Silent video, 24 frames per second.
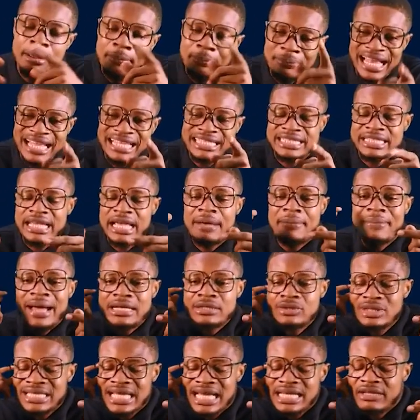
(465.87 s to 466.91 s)

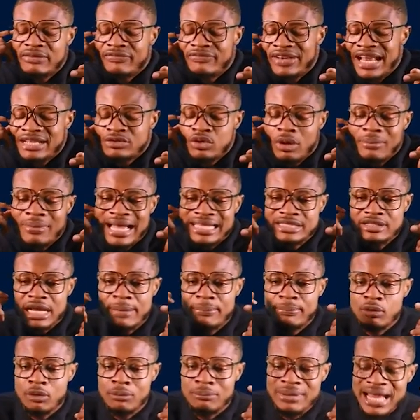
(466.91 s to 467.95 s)
Platyhermites, which are the flatworm, are
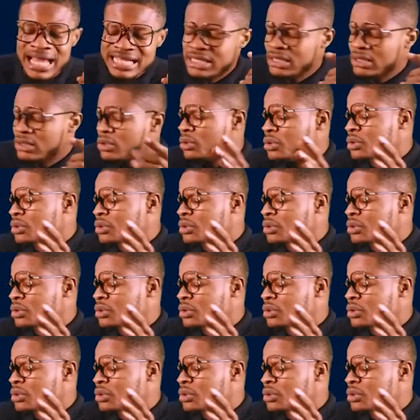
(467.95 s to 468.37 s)
triploblastic.